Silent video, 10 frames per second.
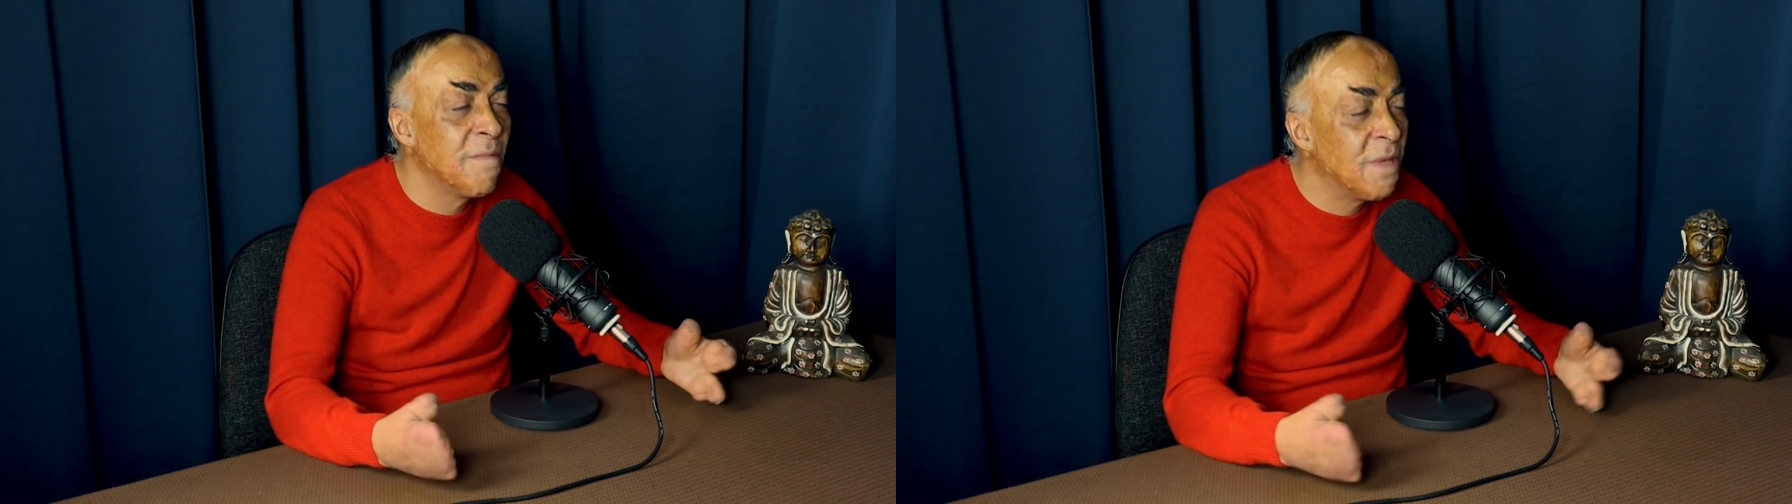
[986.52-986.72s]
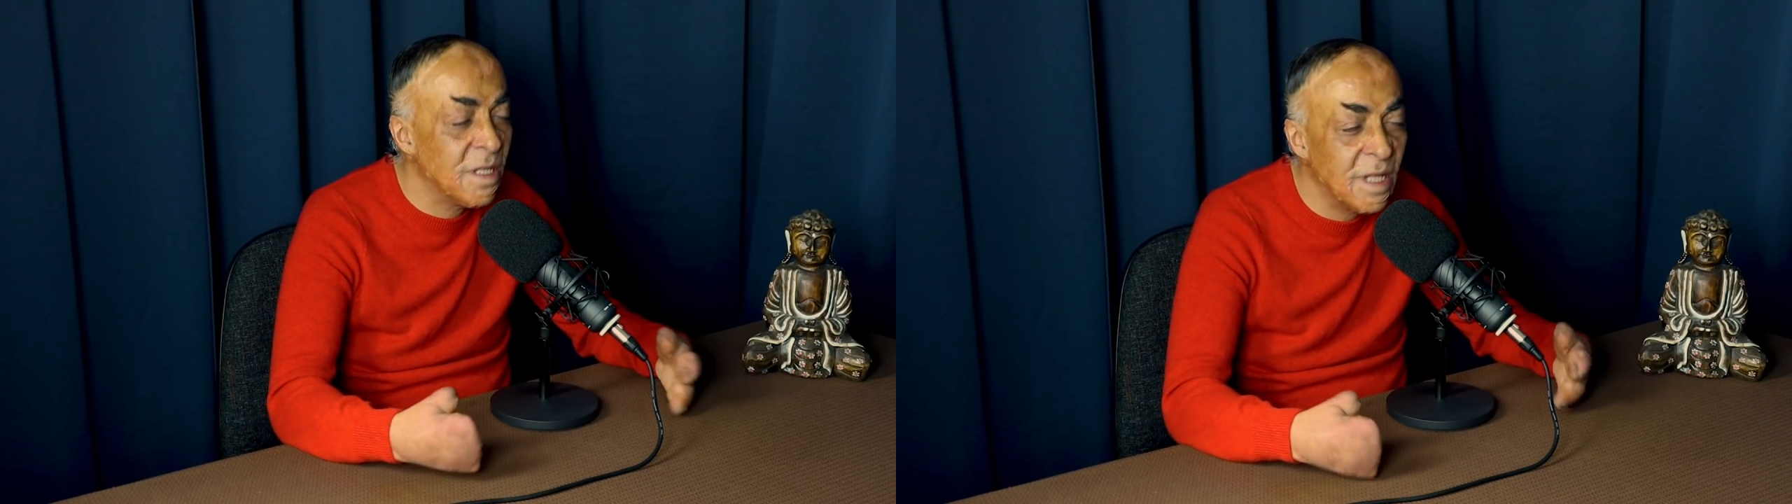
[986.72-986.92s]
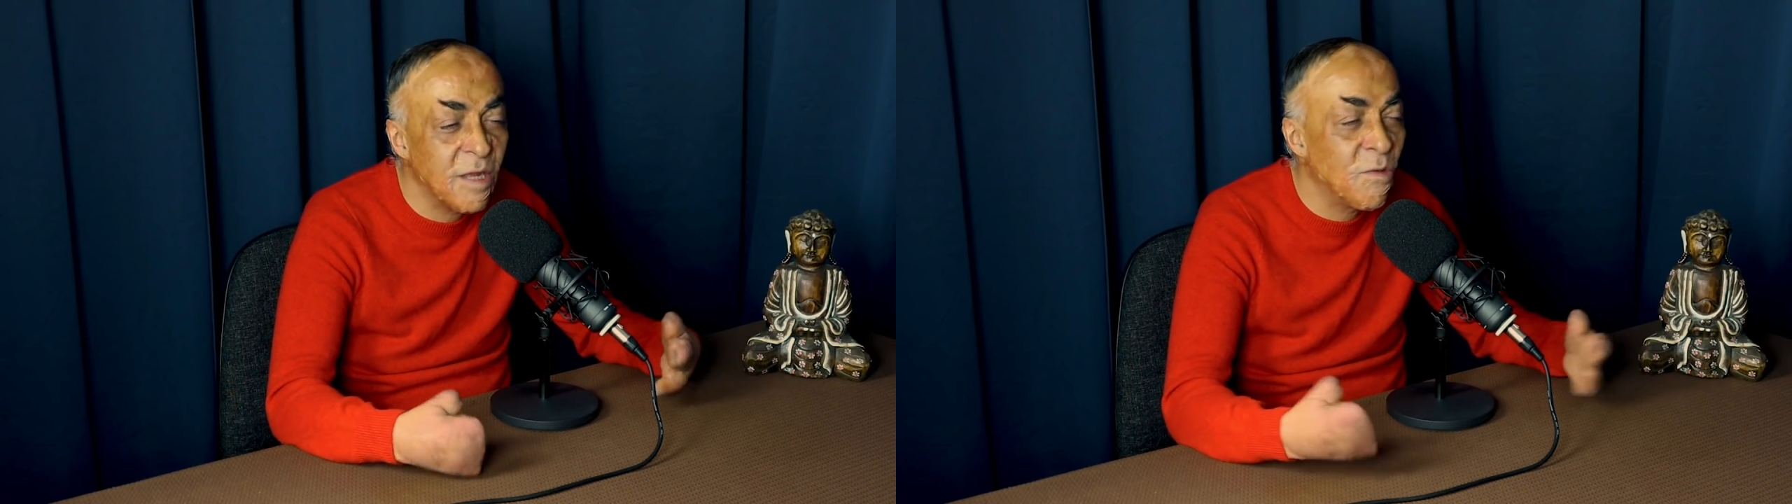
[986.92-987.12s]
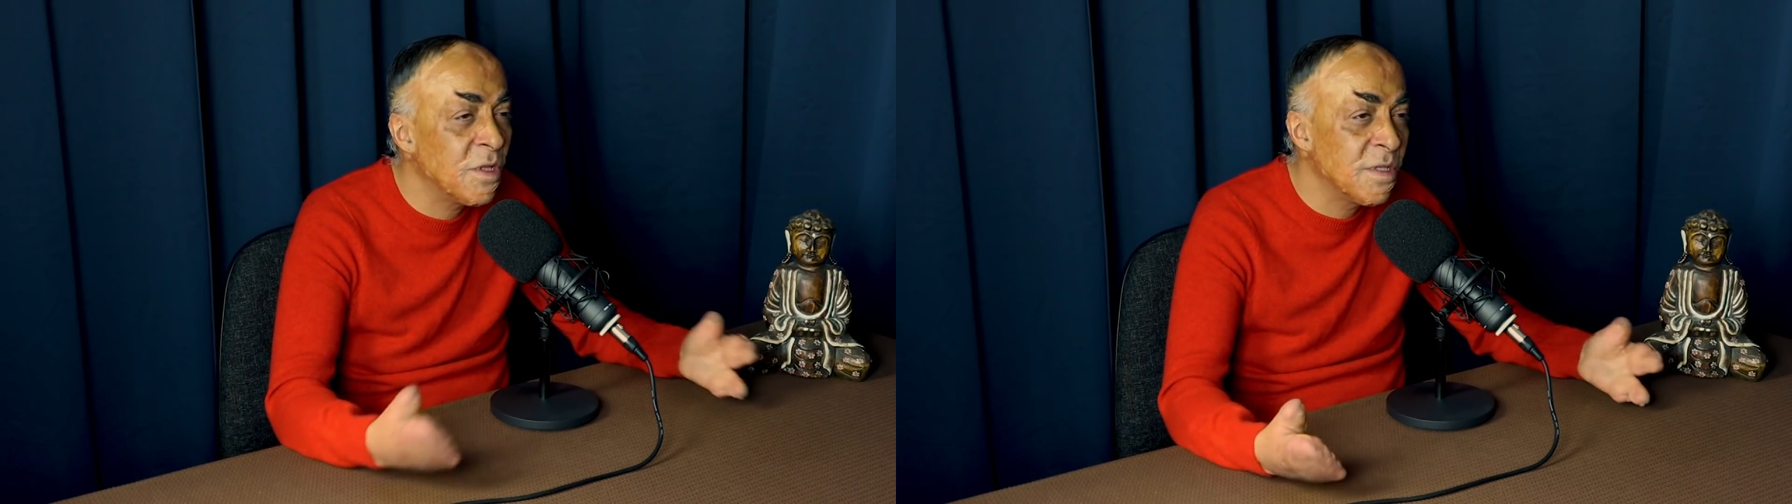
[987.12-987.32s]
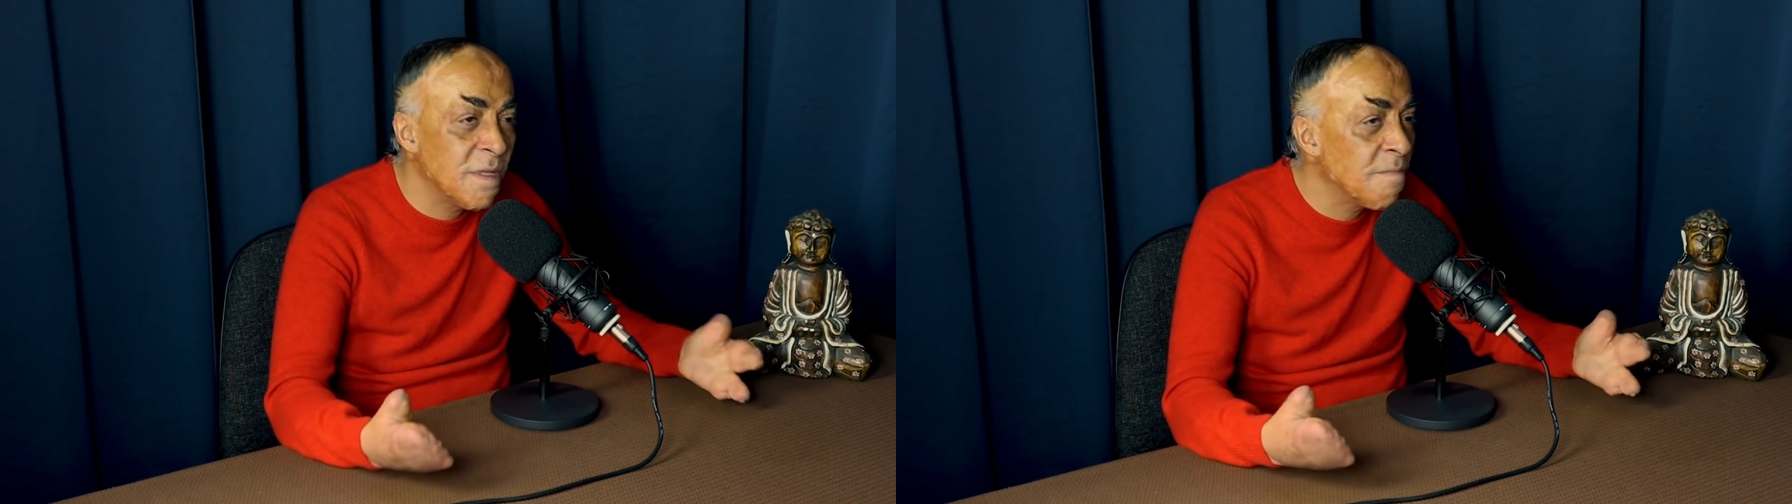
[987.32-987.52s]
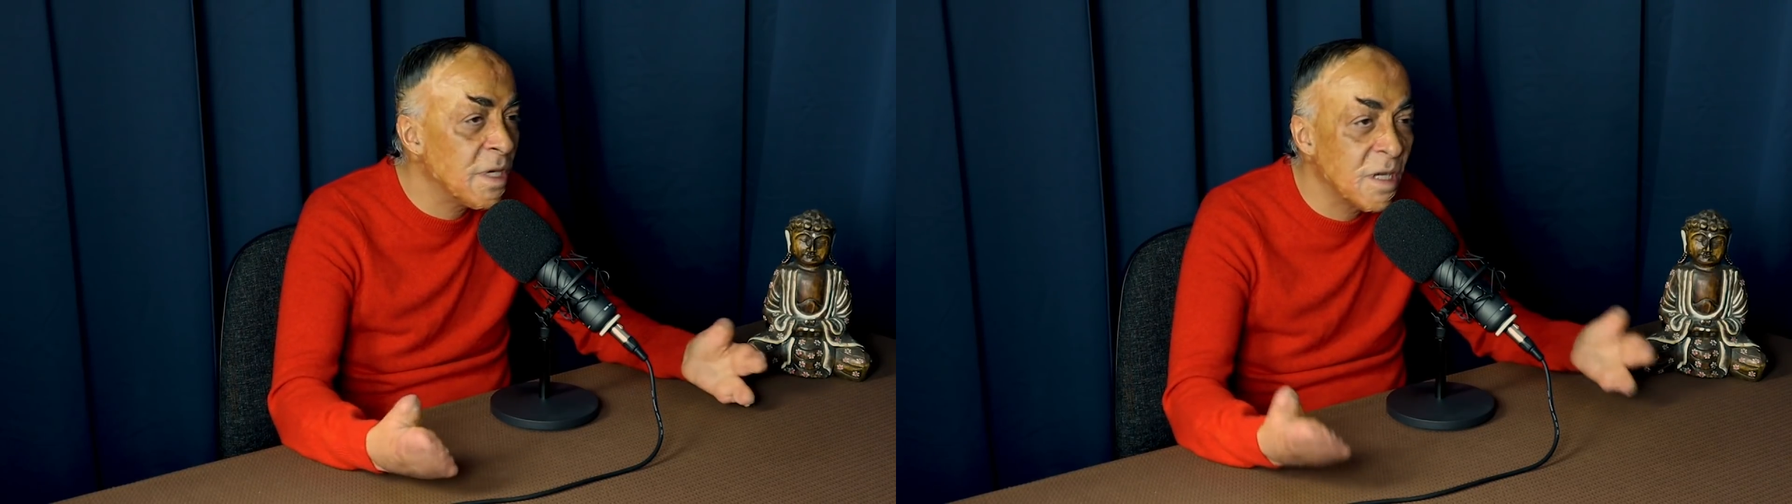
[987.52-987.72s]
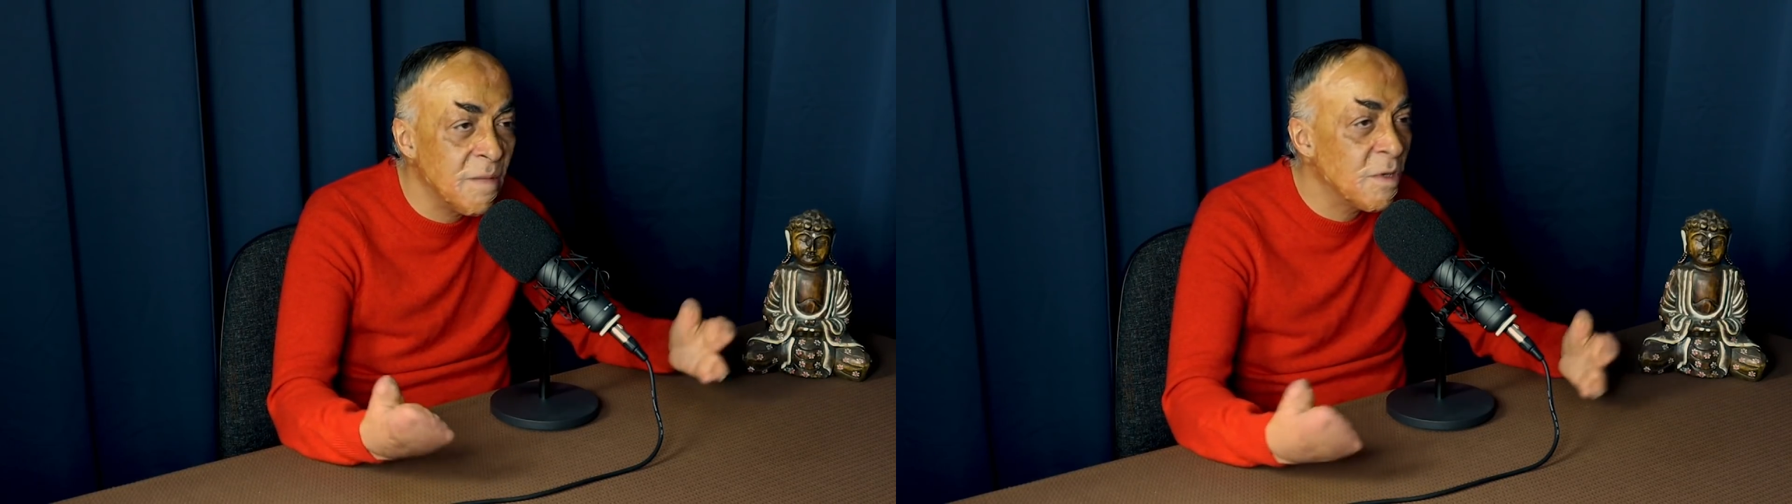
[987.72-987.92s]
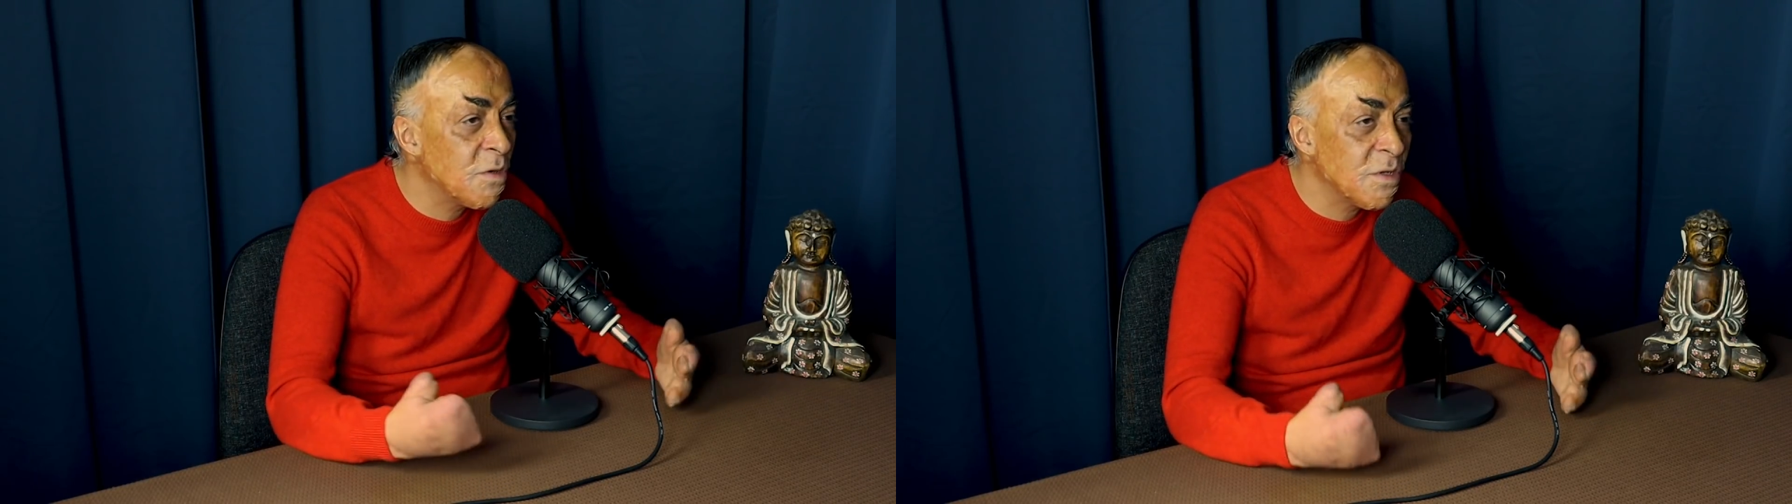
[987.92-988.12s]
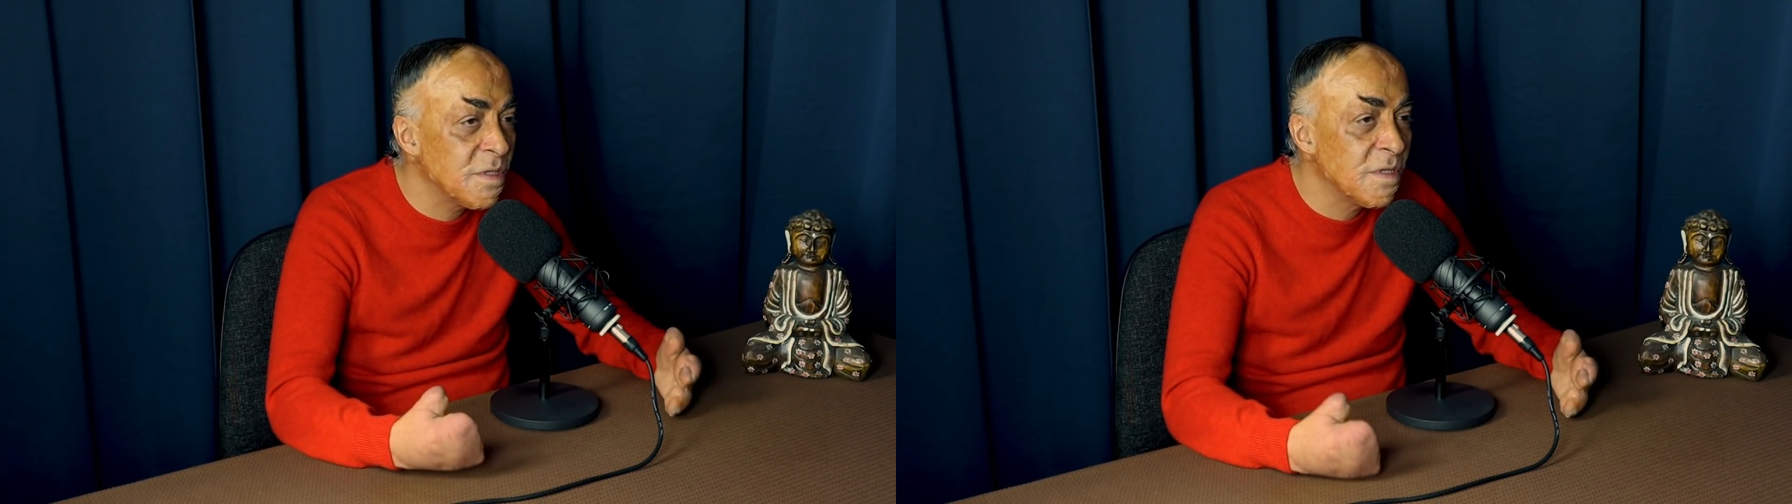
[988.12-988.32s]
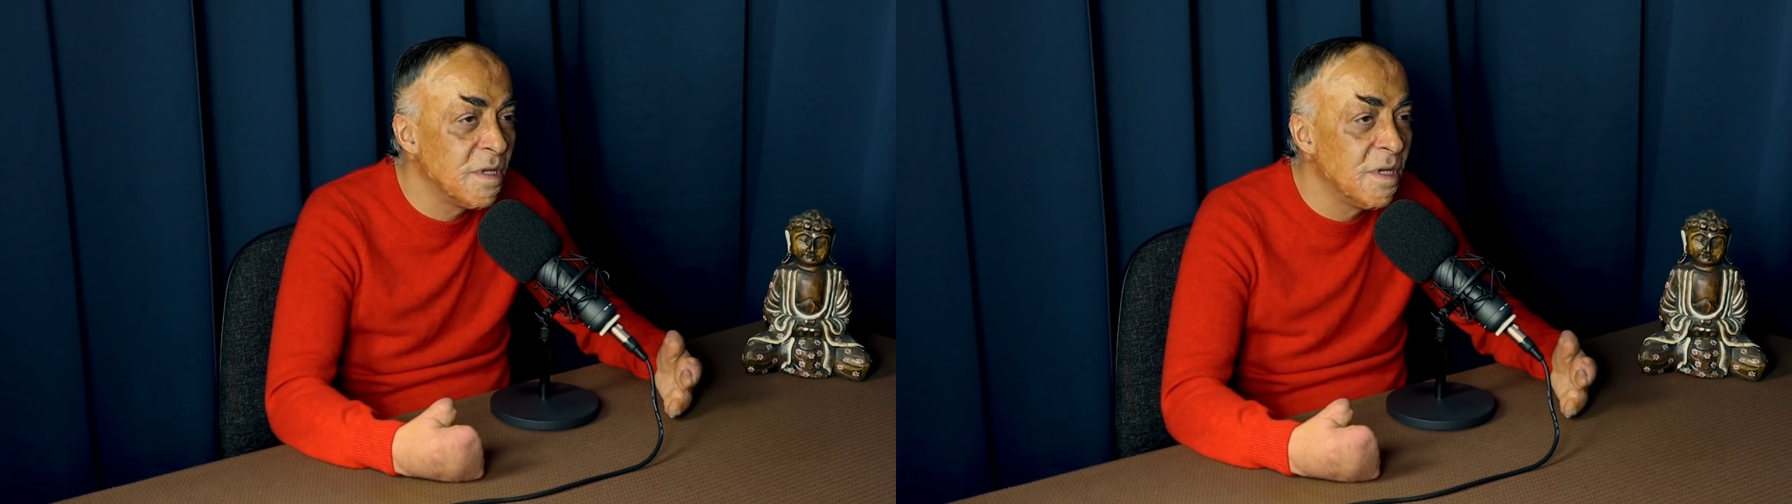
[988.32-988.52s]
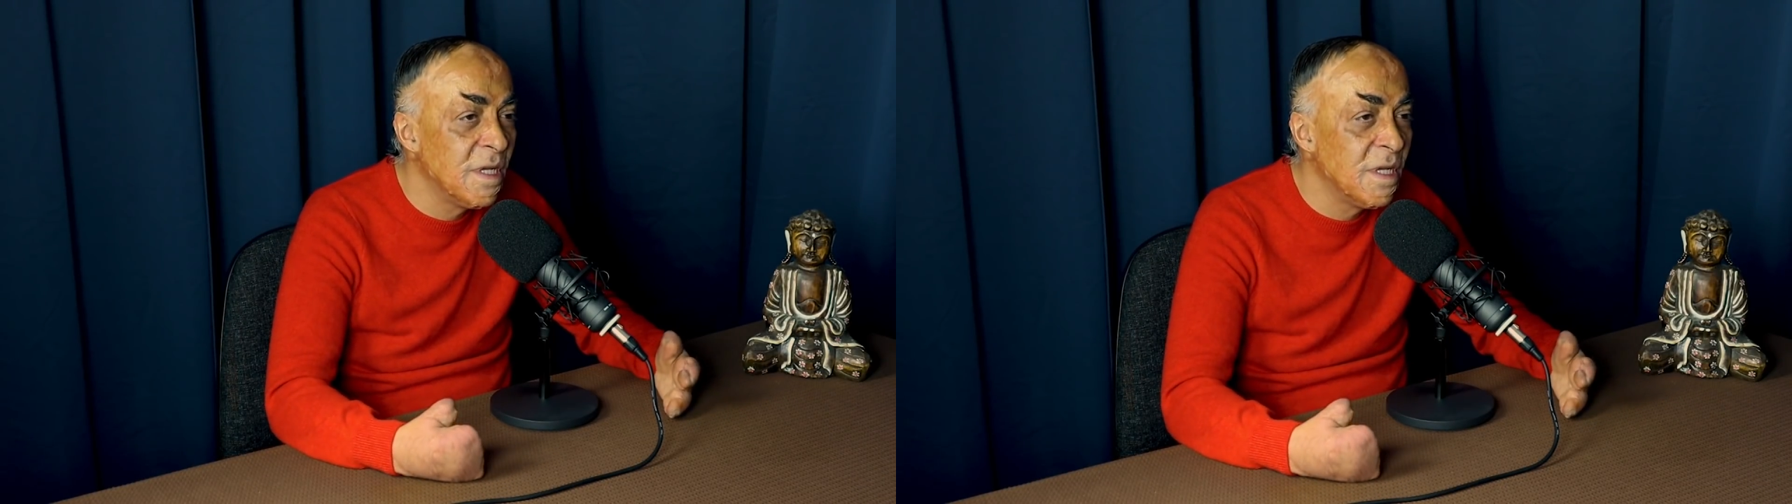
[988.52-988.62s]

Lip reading: But later on, I'm going to come across